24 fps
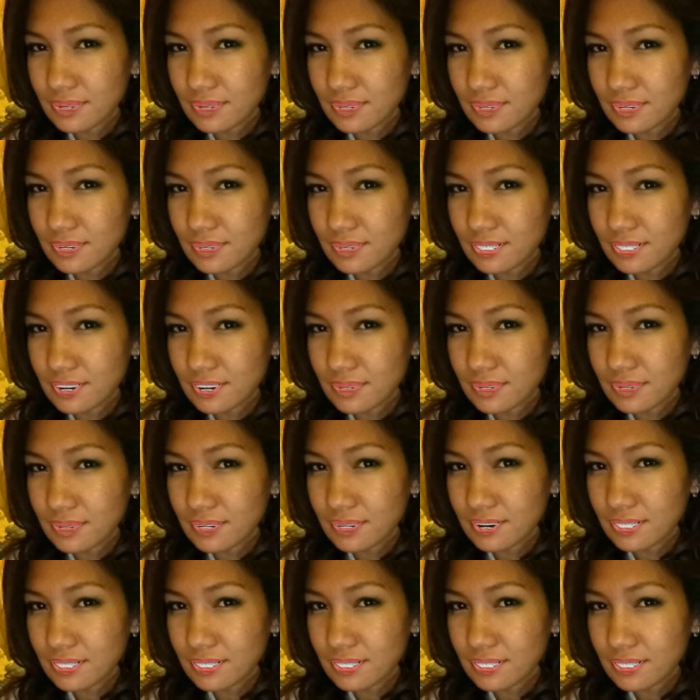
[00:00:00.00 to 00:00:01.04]
Join us
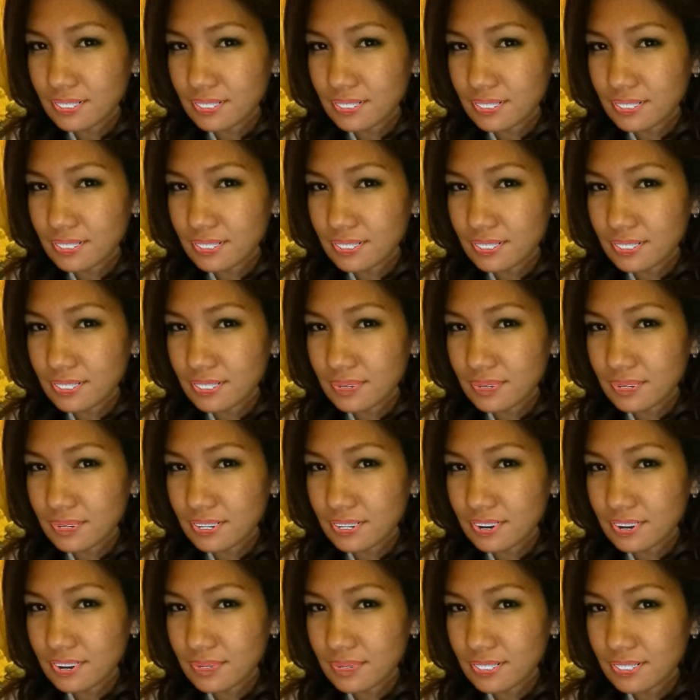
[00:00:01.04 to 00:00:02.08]
now. It
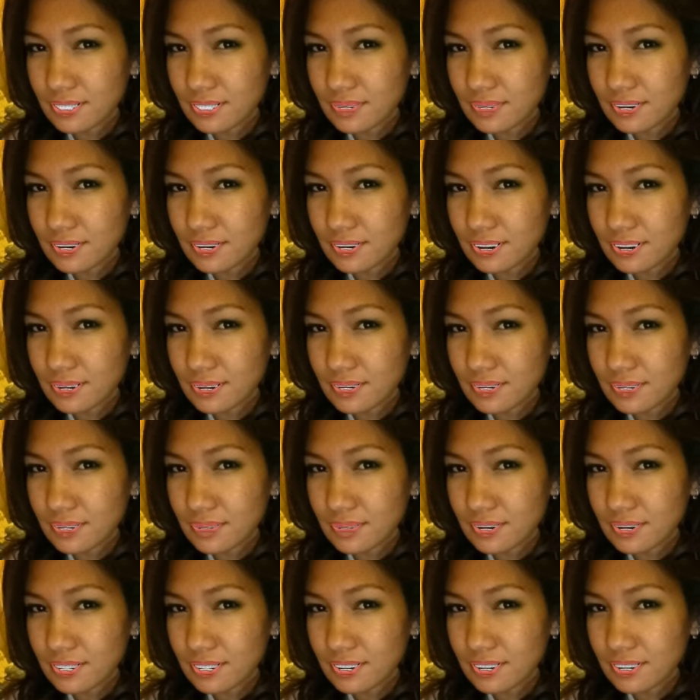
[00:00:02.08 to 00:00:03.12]
is more fun in
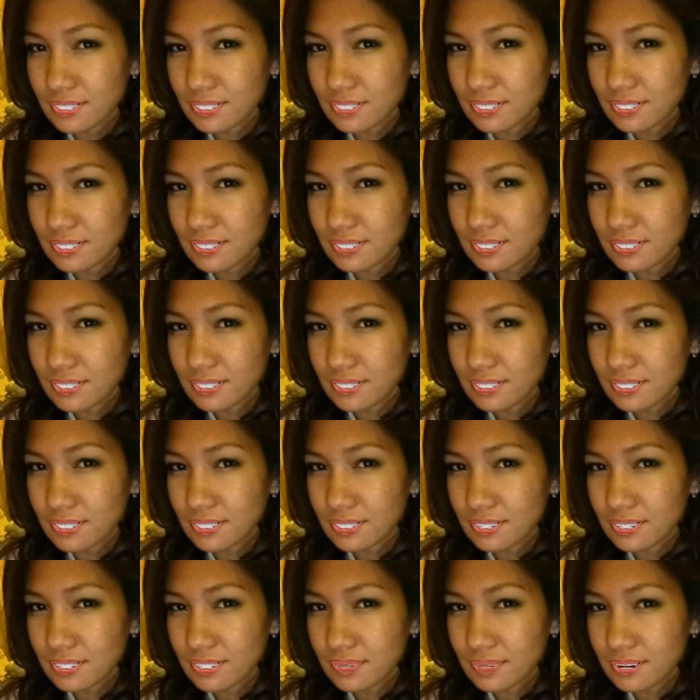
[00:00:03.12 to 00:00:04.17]
Nutribiz
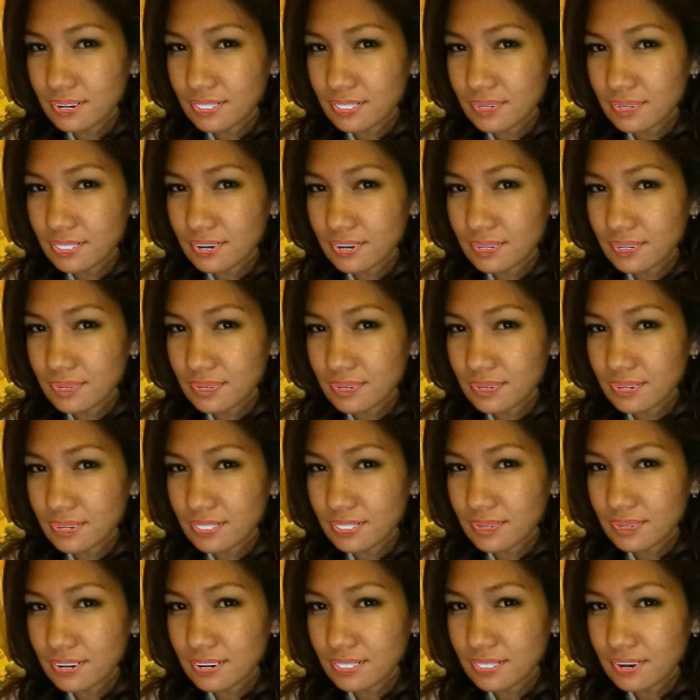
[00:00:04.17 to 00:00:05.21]
celebrate the
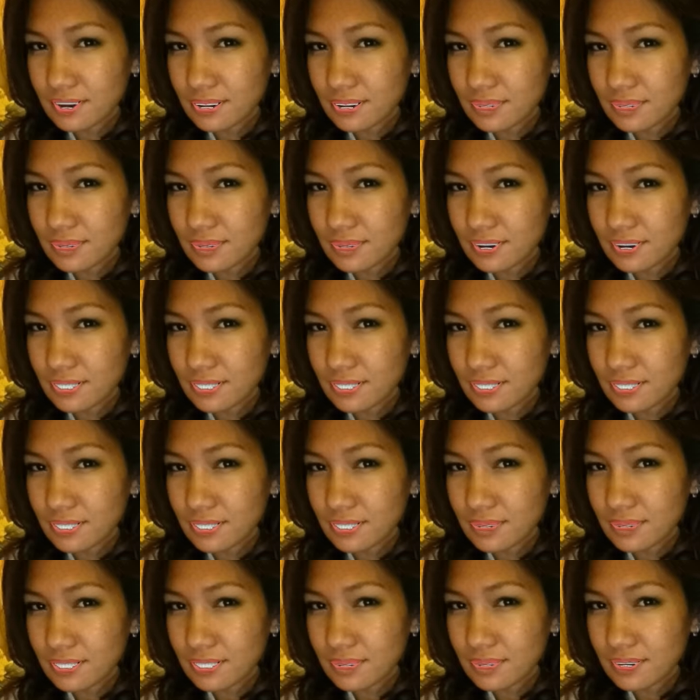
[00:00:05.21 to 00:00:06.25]
little things in life,
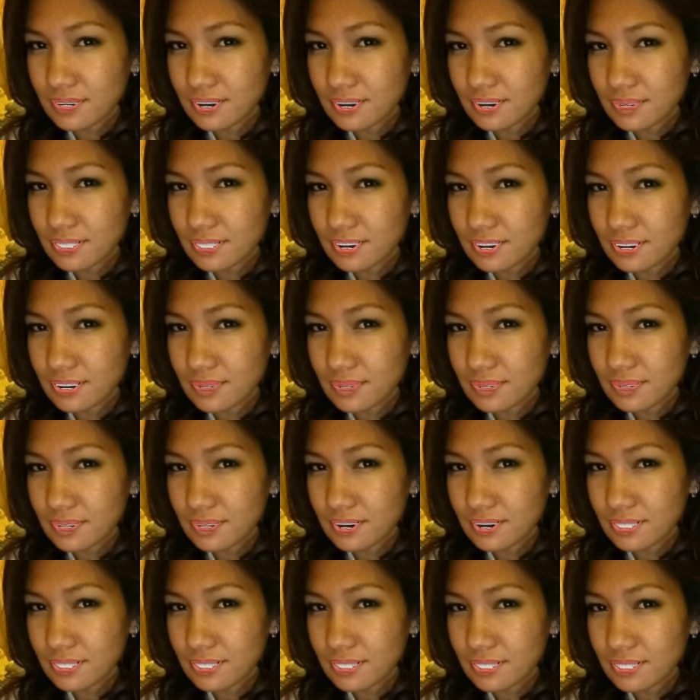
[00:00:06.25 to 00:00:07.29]
appreciate
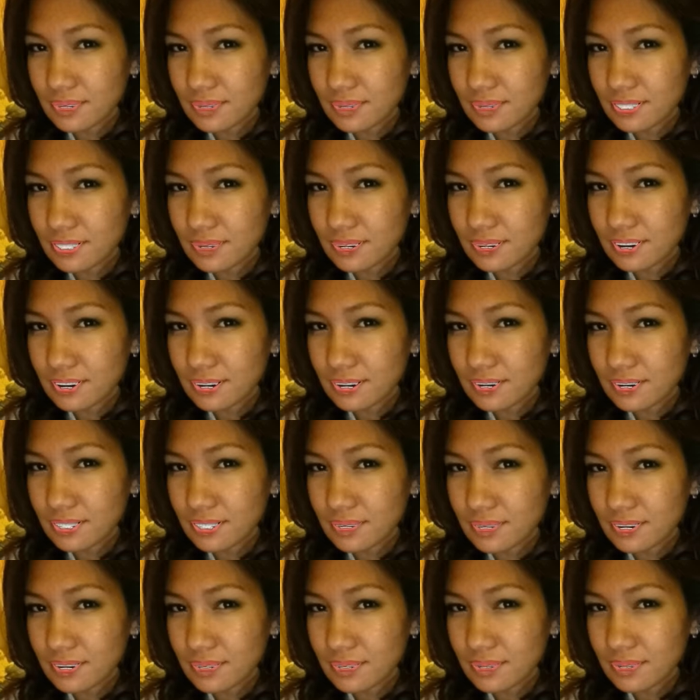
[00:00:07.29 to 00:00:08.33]
tomorrow, love your
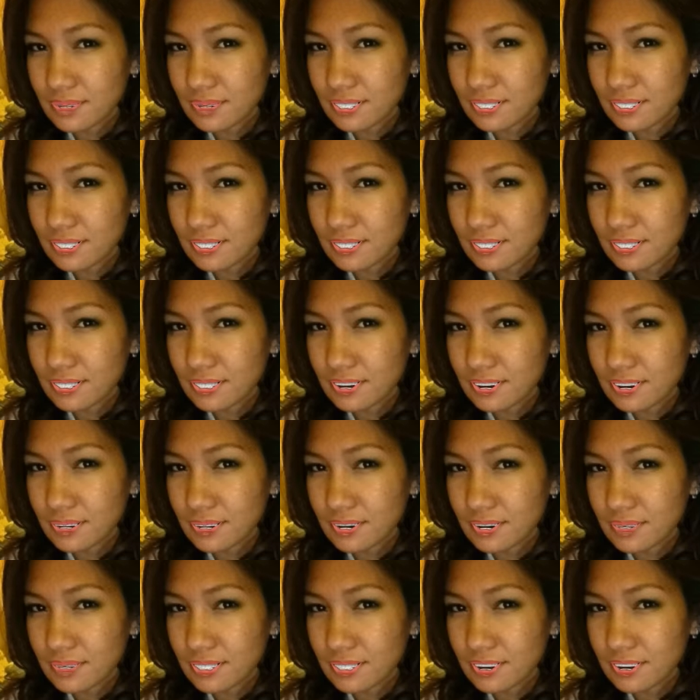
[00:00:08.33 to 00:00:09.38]
neighbor or don't, but
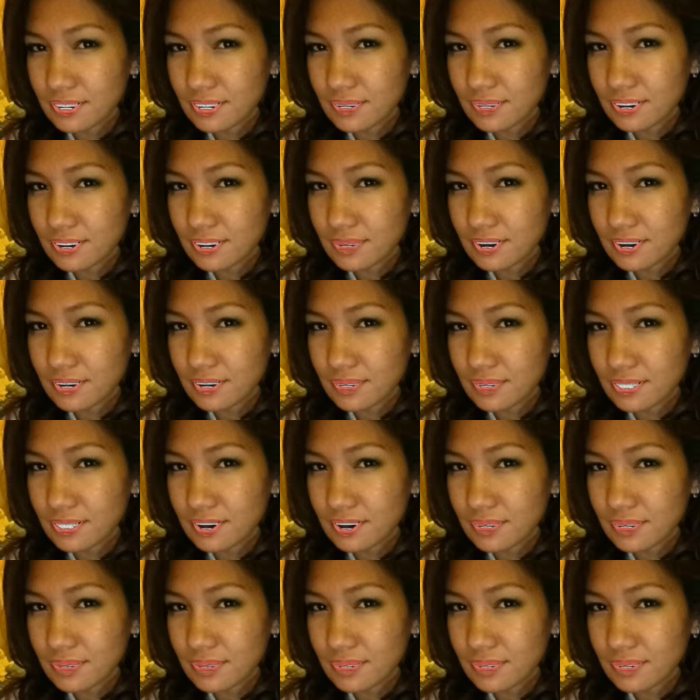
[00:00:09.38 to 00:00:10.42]
never condemn yourself
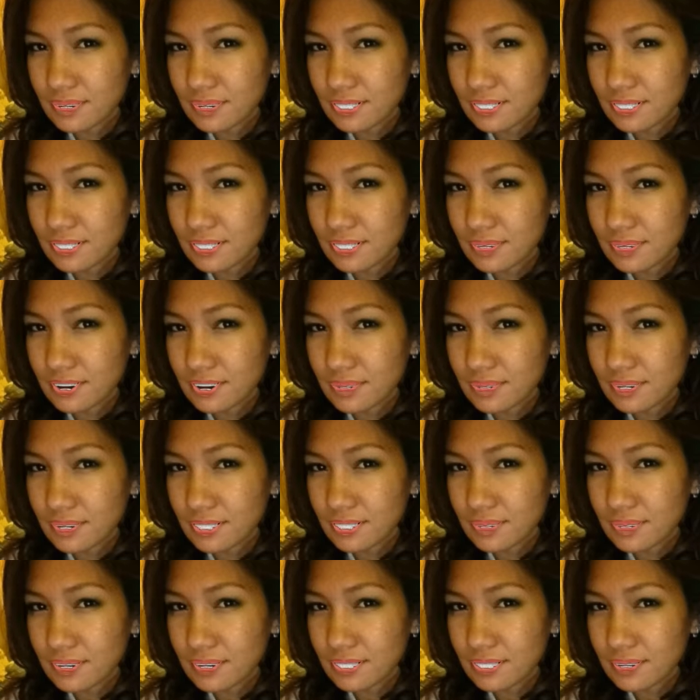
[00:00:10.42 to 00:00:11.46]
to a life
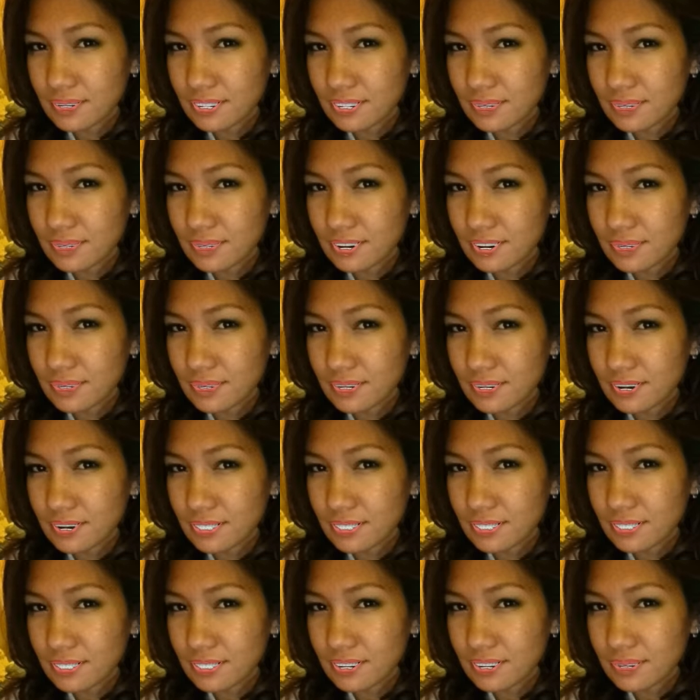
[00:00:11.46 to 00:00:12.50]
without cause to
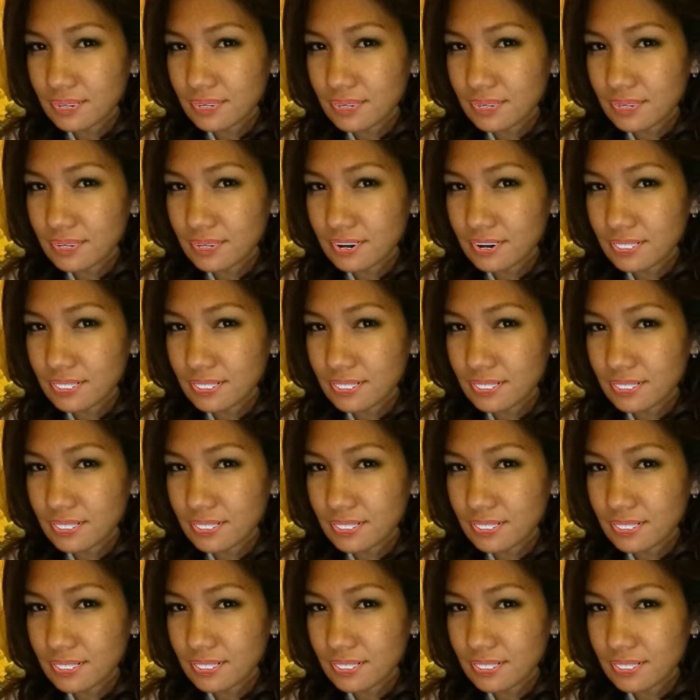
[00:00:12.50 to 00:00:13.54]
celebrate, and
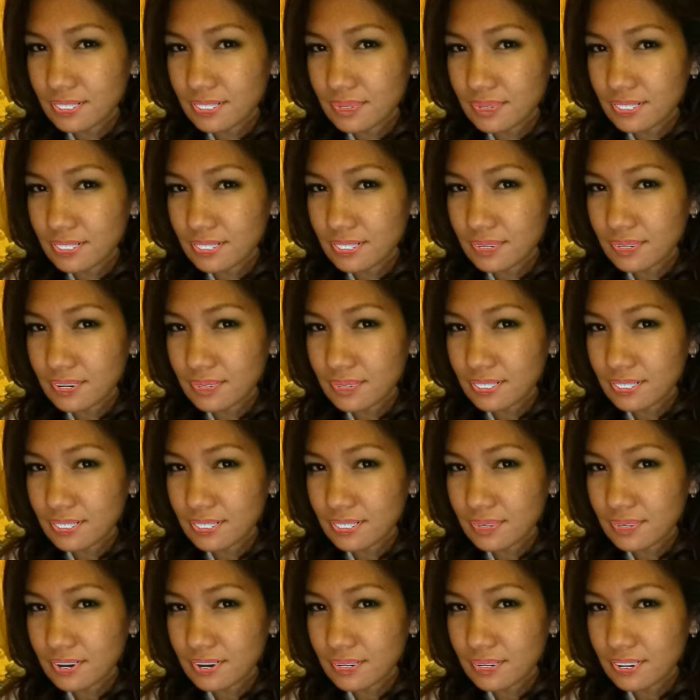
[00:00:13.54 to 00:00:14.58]
be thankful
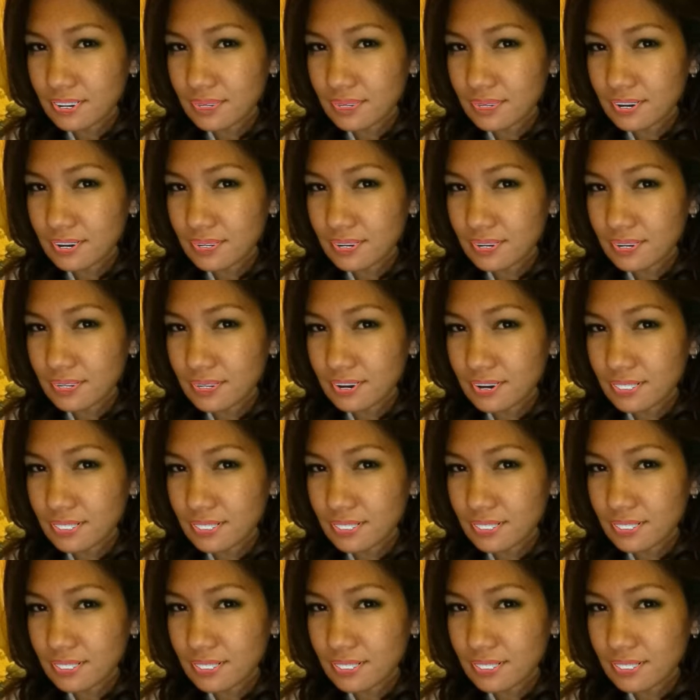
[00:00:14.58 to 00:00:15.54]
for what you have.